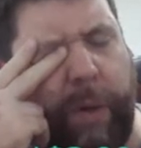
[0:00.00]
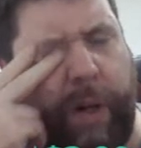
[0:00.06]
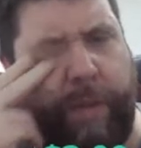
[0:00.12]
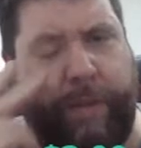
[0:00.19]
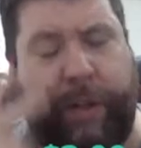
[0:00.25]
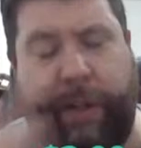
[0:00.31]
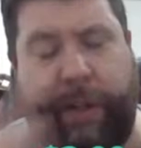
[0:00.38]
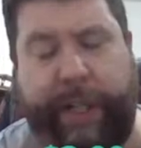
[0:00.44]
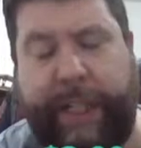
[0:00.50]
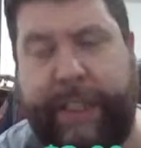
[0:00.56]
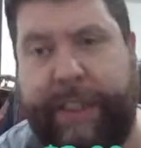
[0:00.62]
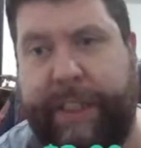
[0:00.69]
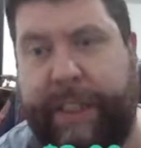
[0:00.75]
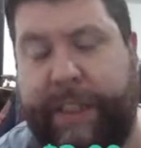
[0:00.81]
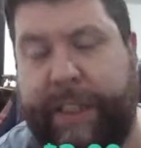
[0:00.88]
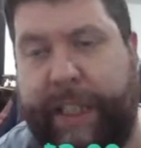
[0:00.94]
a few years
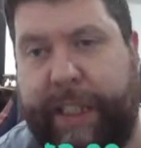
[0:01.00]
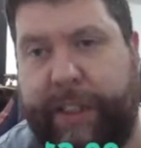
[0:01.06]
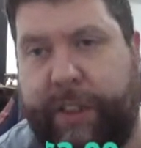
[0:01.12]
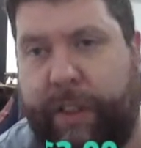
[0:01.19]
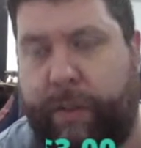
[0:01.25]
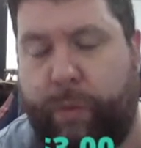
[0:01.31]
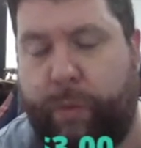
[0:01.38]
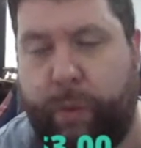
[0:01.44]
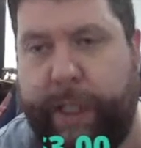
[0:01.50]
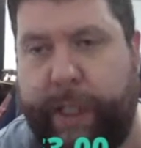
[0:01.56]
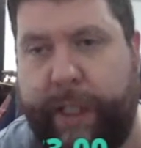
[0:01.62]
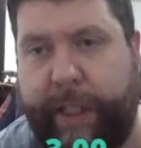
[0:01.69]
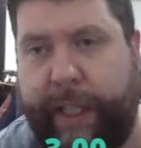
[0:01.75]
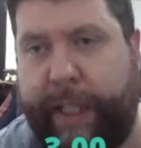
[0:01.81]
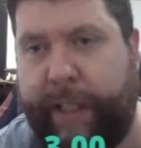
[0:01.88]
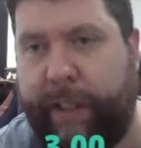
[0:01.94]
since then, so
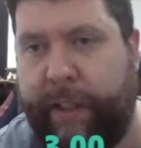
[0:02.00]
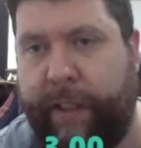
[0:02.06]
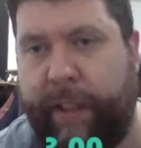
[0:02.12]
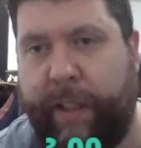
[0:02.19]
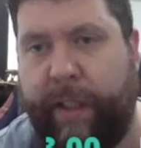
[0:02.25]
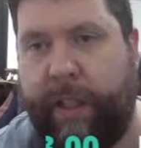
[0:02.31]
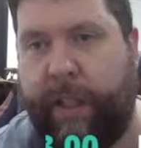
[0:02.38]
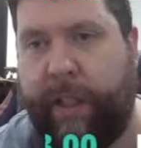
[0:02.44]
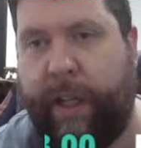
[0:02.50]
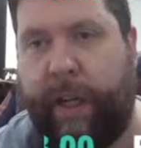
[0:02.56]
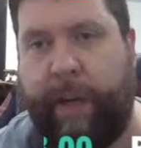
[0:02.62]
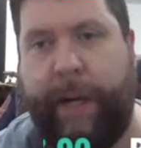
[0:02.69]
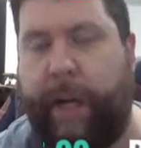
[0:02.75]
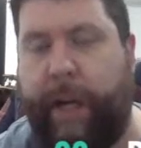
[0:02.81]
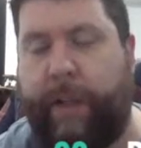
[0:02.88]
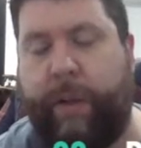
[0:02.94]

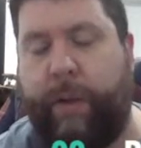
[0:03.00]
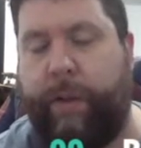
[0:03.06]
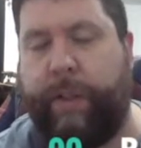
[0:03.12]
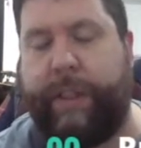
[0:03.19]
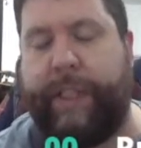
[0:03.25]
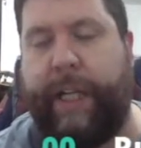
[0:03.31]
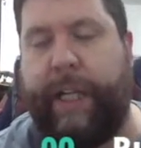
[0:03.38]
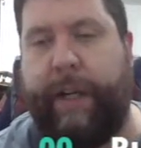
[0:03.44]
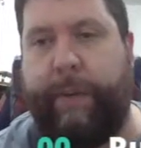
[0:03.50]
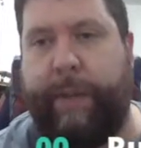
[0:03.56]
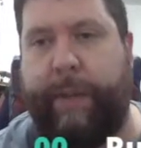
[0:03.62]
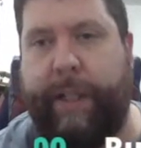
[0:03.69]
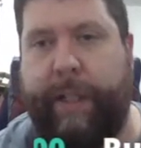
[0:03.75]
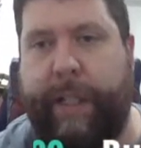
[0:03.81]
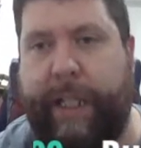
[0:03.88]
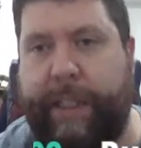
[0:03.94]
I couldn't tell you when
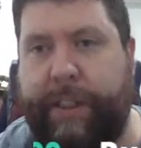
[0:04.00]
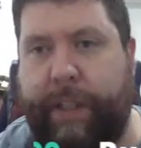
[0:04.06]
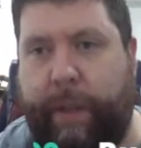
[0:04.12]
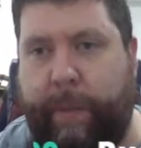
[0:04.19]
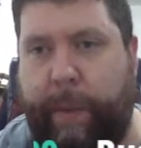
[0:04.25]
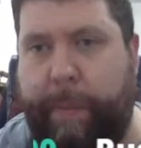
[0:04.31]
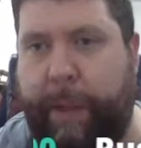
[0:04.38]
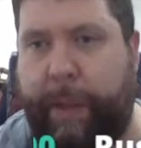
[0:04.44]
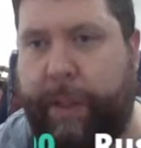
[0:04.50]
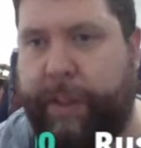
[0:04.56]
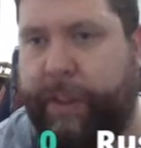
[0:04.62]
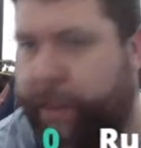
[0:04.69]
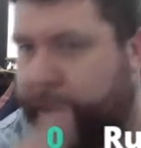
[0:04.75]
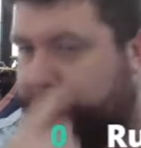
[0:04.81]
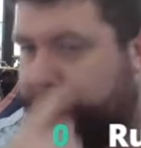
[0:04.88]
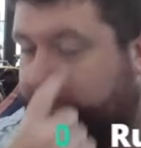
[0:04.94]
the last time I
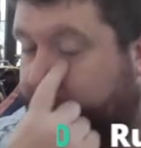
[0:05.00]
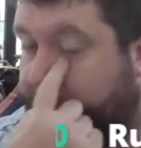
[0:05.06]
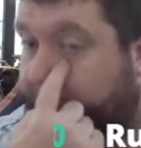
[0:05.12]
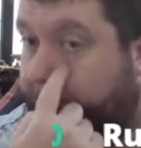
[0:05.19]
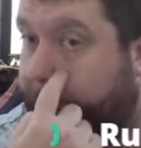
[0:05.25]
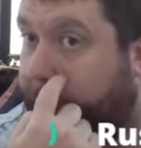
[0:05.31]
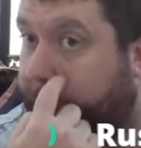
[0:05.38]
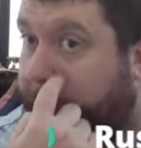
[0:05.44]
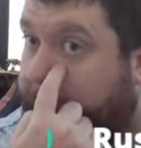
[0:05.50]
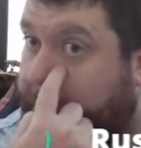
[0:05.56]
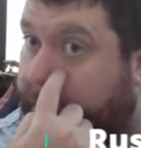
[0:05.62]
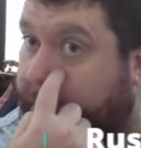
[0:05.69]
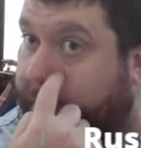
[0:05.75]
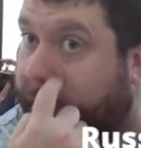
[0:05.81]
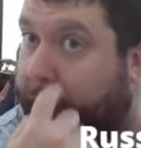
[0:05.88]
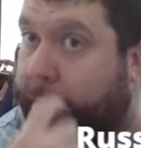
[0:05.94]
posted on TFW was,
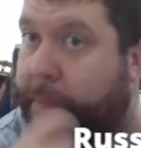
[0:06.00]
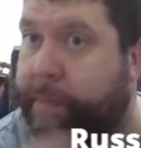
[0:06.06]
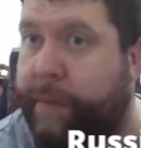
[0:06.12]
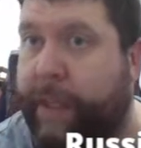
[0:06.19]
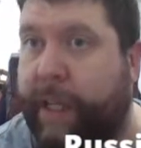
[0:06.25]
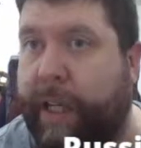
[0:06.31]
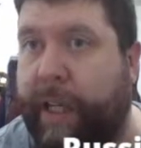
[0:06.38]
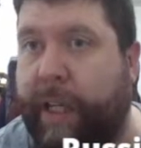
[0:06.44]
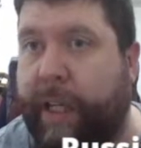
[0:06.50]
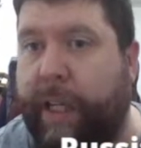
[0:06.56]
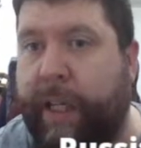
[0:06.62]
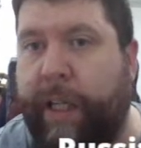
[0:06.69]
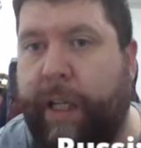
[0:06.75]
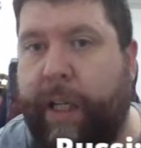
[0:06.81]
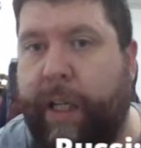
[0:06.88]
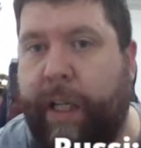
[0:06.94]
so
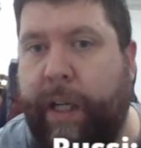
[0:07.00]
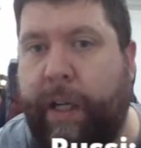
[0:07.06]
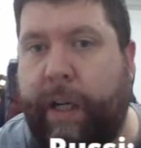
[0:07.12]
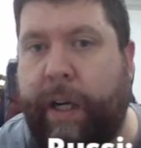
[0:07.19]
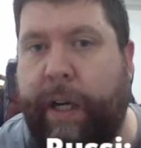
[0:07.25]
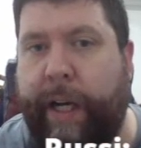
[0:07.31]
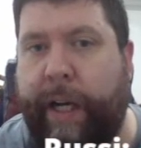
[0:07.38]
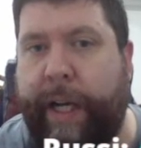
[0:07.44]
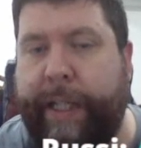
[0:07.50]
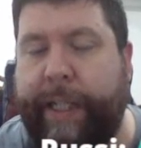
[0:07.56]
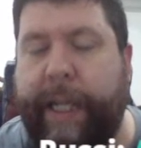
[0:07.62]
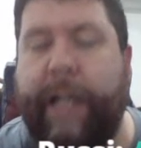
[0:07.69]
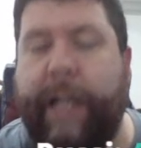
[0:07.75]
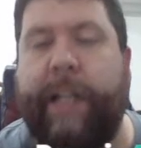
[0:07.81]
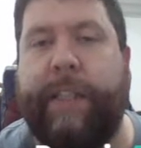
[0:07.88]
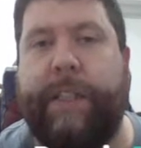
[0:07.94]
I
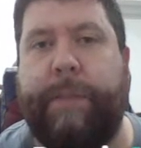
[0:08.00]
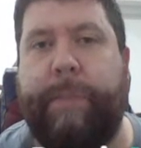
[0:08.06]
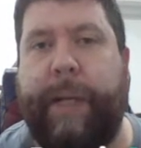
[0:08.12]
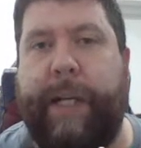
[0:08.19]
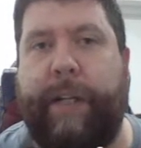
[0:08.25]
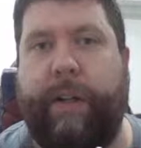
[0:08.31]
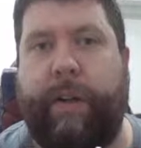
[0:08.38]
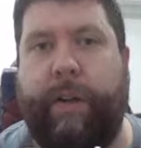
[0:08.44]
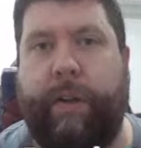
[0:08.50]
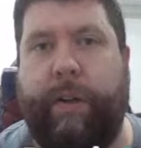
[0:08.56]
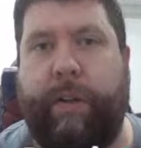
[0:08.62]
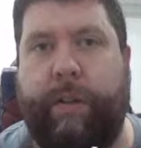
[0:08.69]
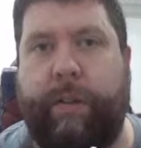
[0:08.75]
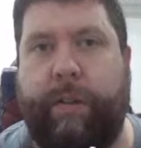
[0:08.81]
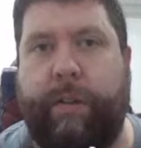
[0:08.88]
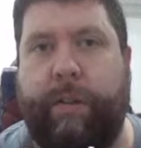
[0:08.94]
can't speak
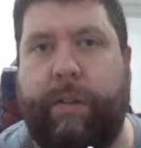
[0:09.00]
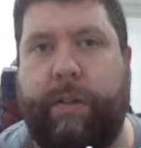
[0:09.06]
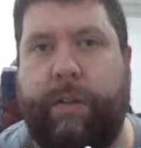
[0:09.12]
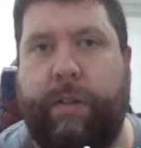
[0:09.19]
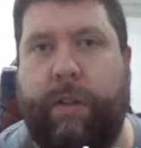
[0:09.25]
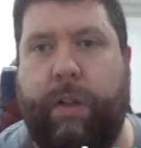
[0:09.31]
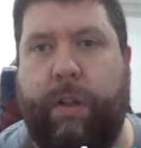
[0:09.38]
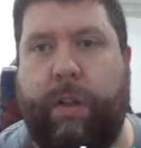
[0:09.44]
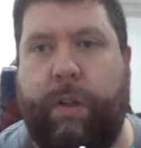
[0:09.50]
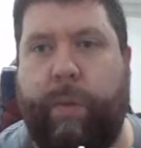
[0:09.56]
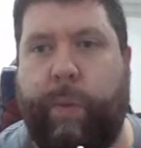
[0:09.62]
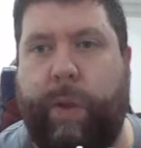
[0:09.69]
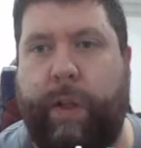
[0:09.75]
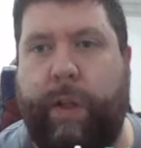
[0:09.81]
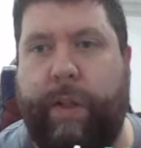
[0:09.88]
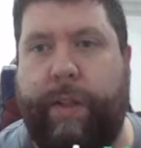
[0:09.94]
on
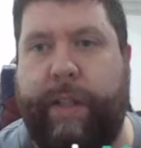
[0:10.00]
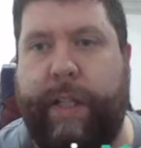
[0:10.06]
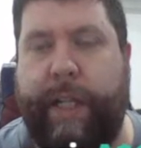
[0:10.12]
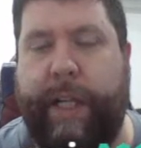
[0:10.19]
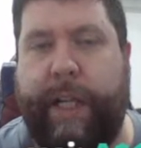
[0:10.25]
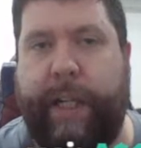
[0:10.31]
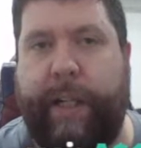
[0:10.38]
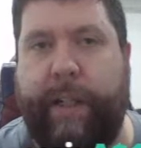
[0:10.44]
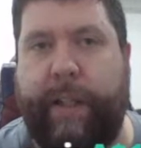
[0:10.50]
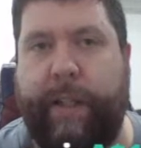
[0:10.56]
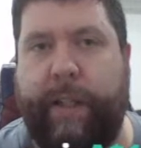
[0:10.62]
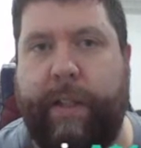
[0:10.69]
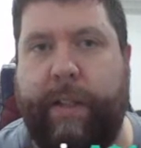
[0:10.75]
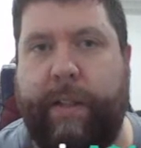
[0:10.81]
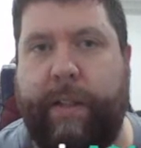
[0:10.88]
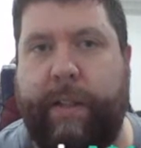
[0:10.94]
what the
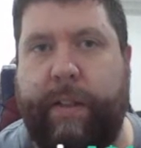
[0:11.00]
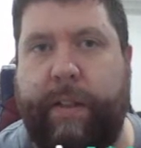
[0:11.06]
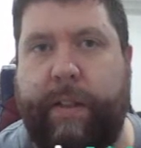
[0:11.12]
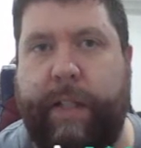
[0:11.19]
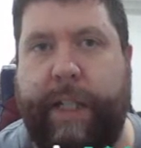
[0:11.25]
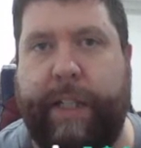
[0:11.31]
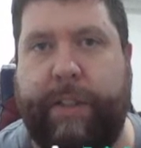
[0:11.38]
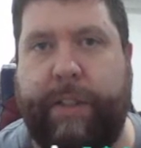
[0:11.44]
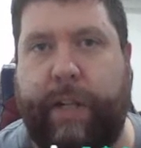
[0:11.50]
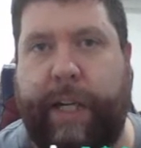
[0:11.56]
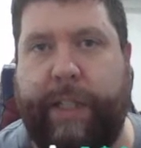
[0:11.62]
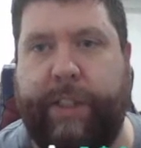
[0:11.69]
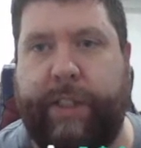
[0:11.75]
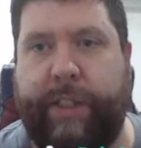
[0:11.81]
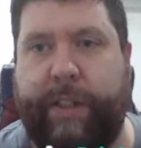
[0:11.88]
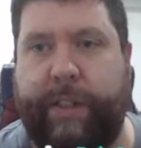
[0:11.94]

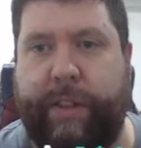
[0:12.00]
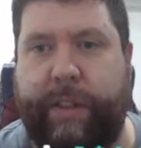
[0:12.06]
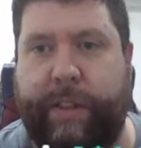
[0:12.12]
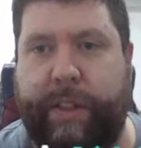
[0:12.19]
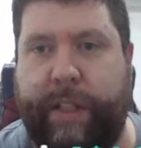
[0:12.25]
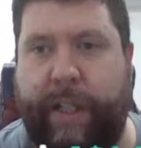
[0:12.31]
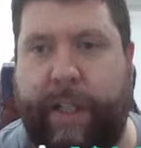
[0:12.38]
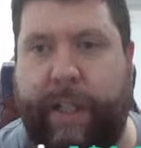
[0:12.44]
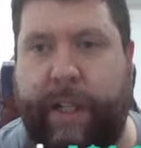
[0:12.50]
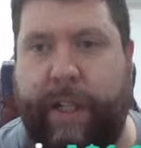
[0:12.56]
interactions and